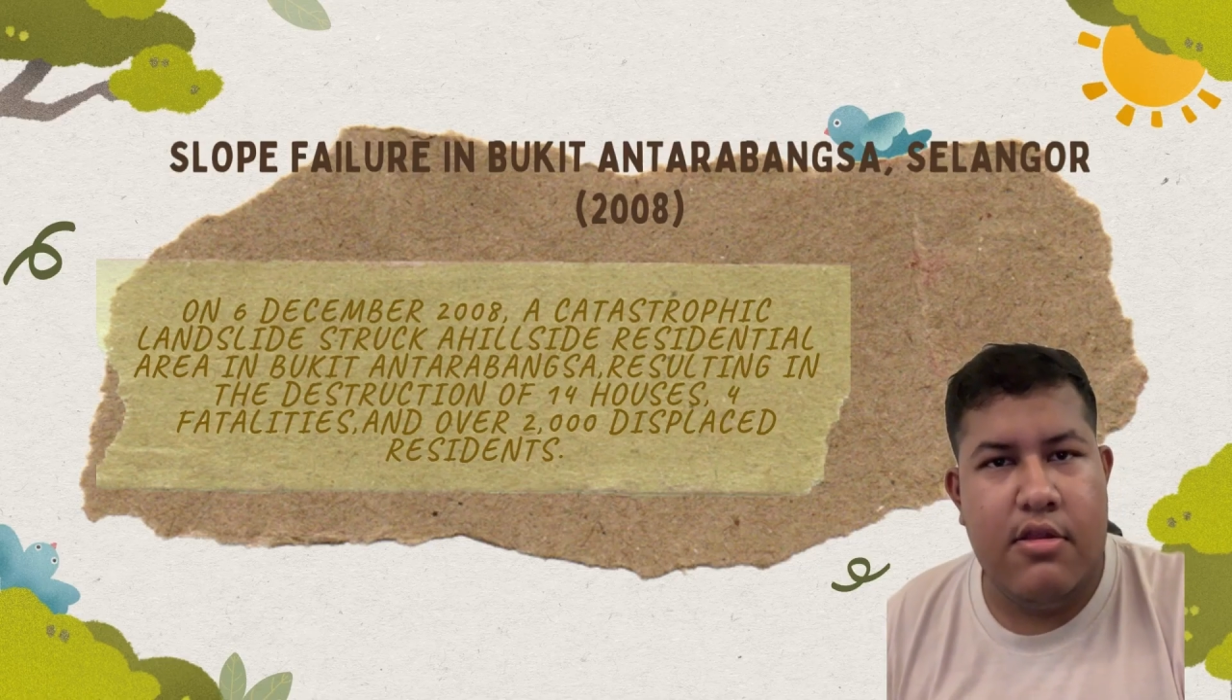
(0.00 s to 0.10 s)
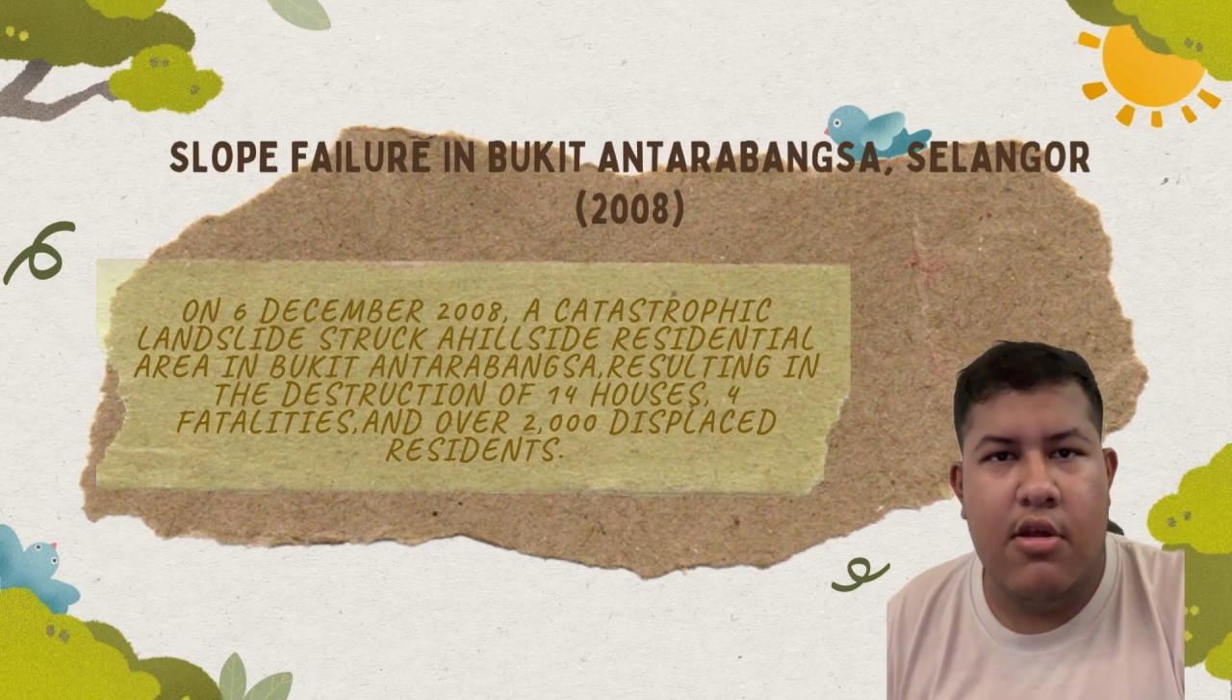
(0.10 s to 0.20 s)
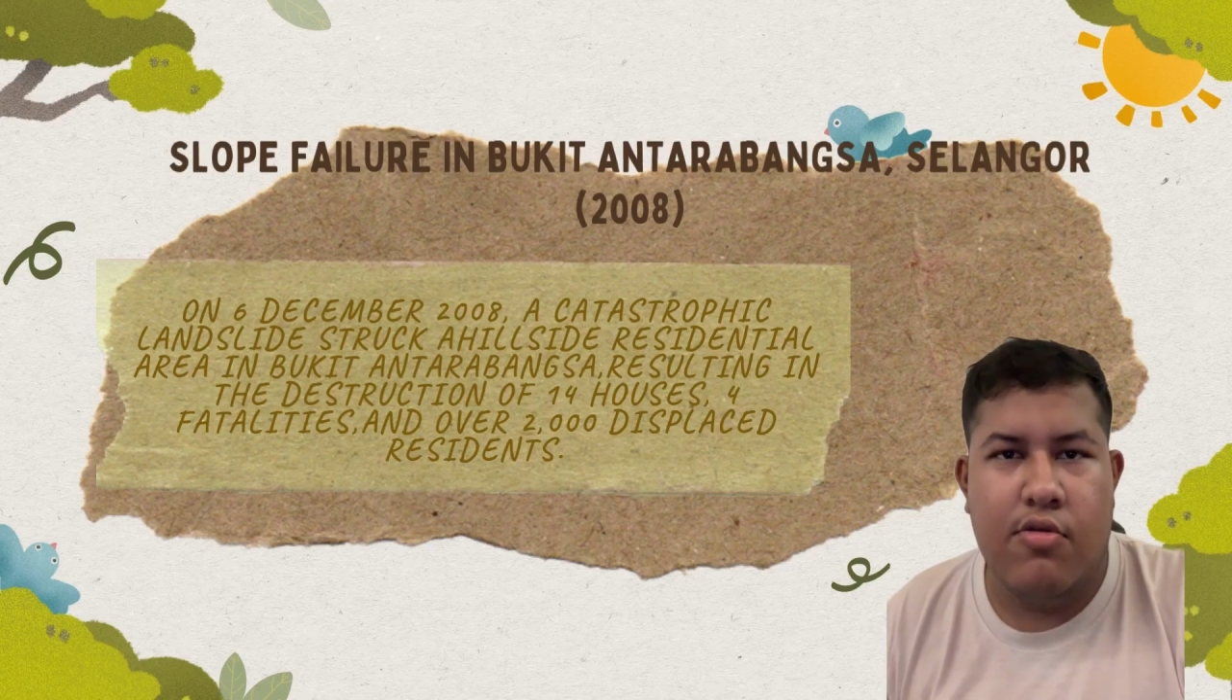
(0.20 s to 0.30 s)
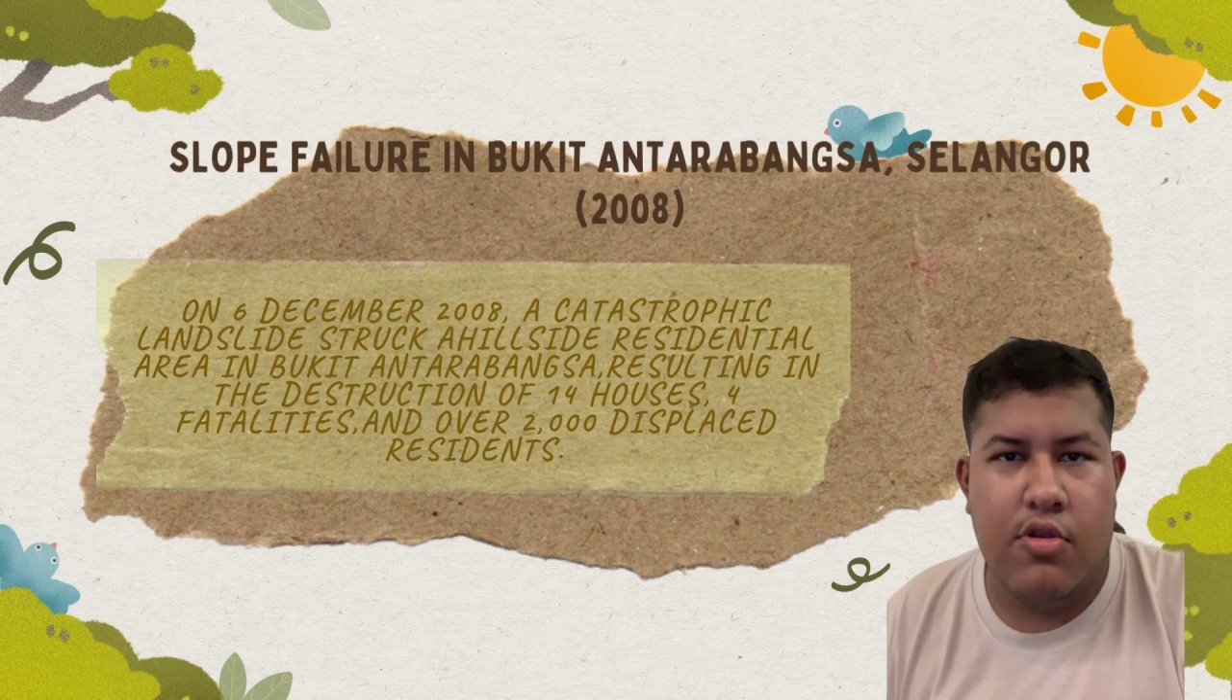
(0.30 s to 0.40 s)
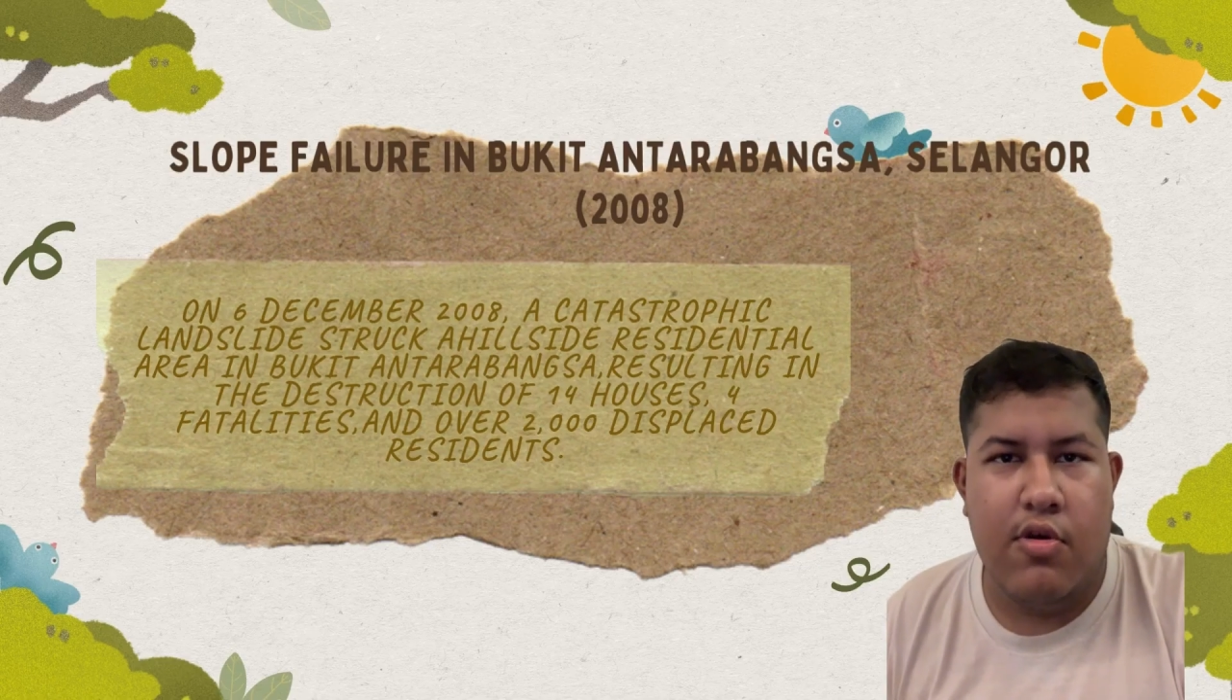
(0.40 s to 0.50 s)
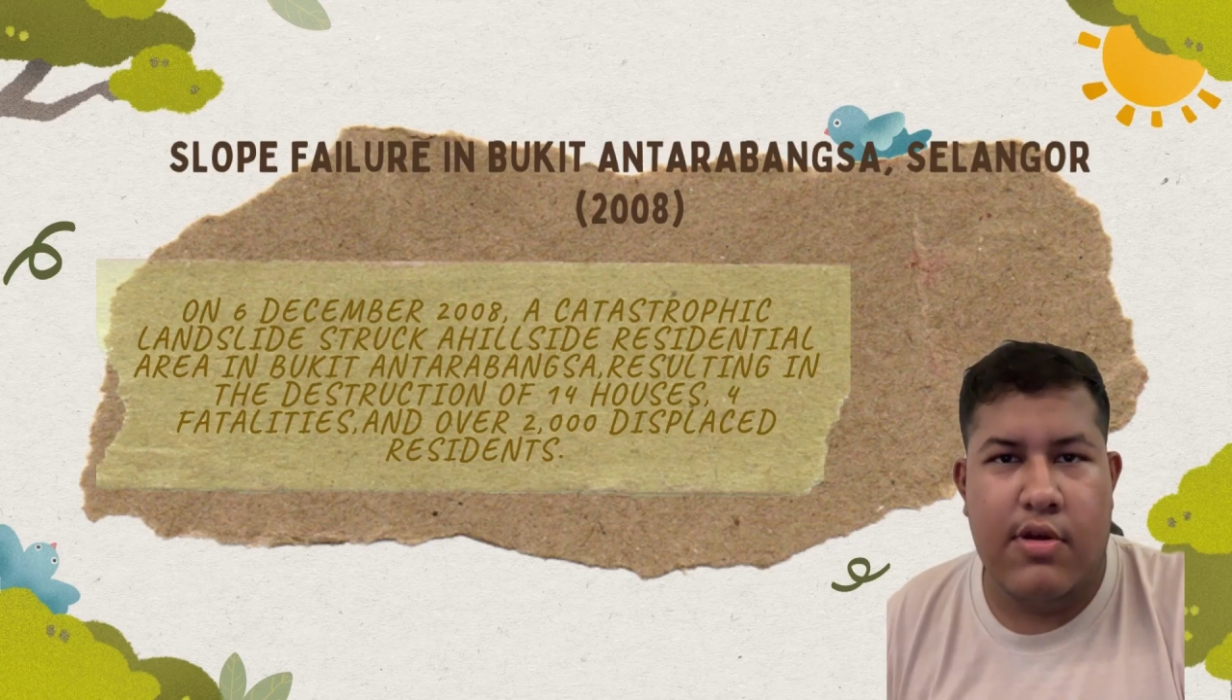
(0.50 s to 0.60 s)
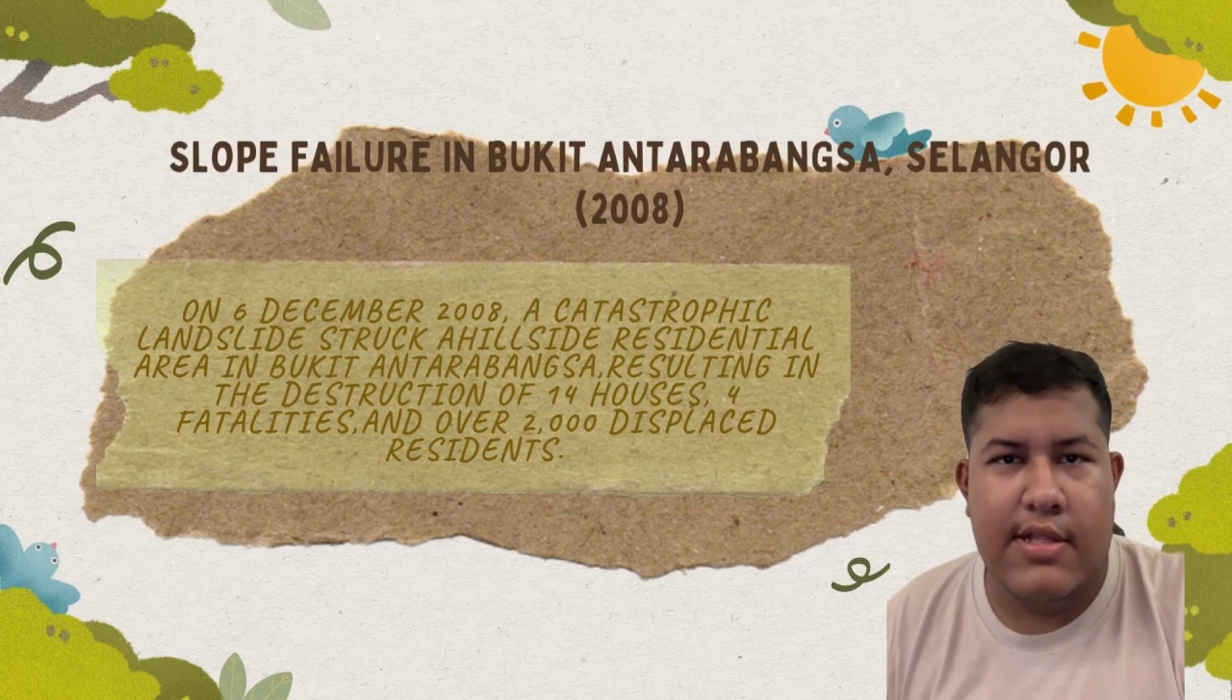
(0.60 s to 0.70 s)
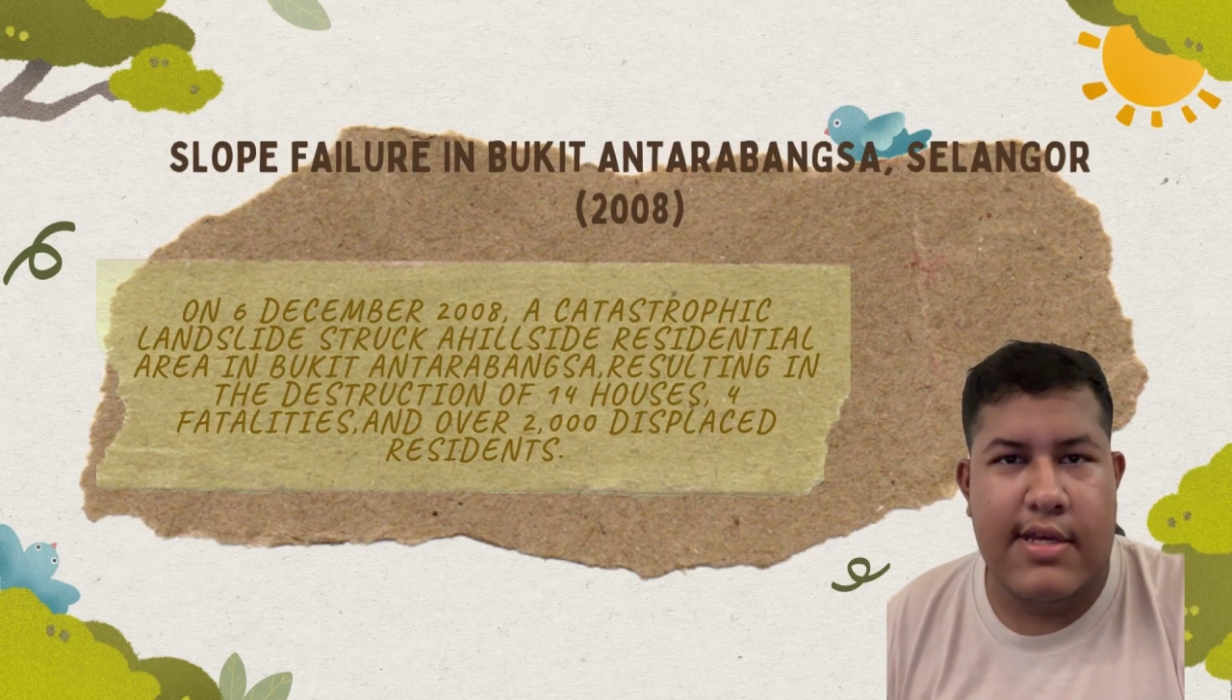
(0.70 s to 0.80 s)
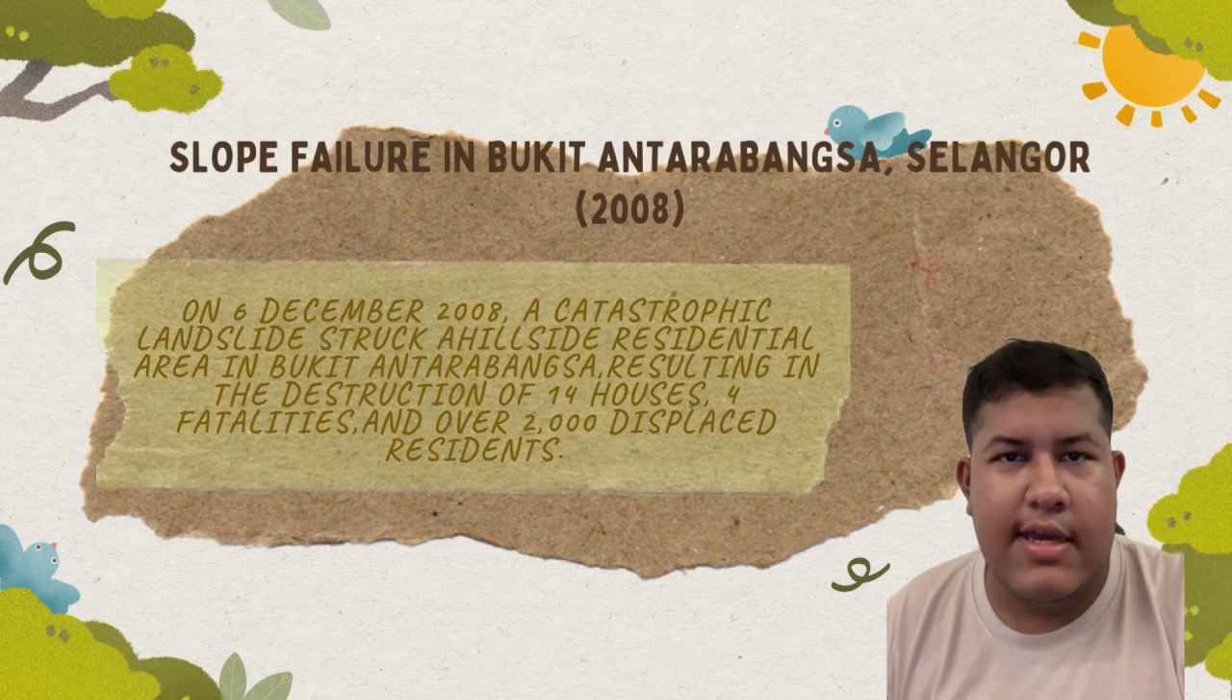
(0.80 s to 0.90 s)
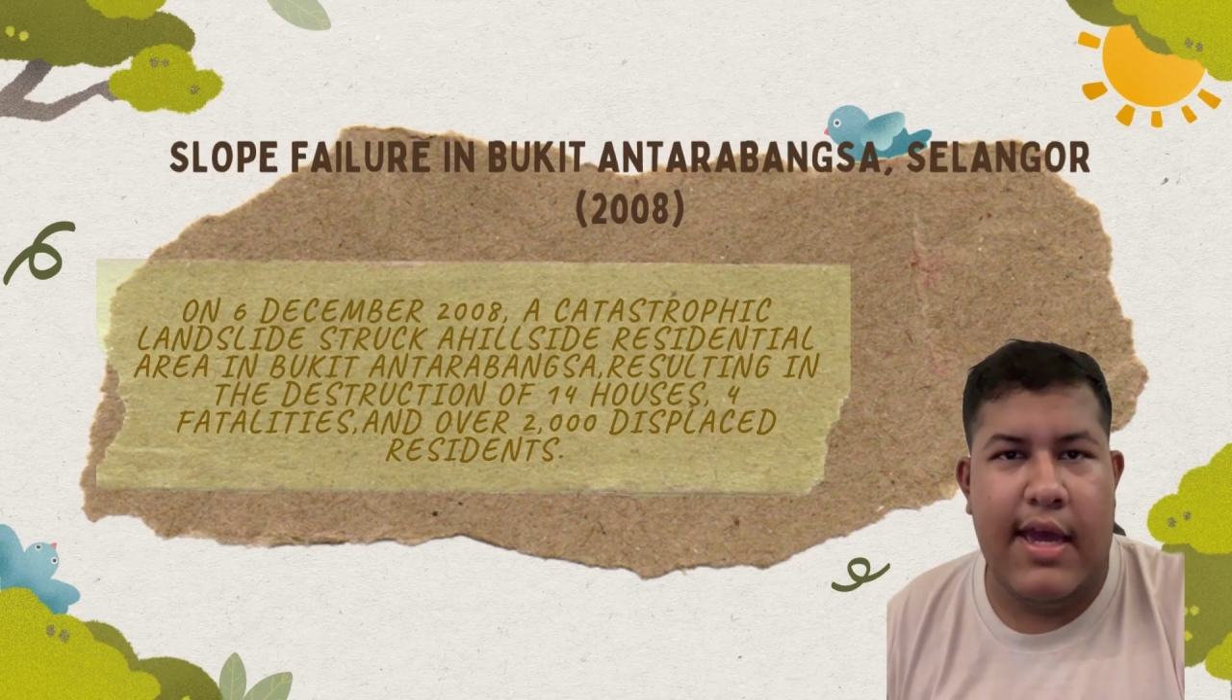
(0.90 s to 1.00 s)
known locally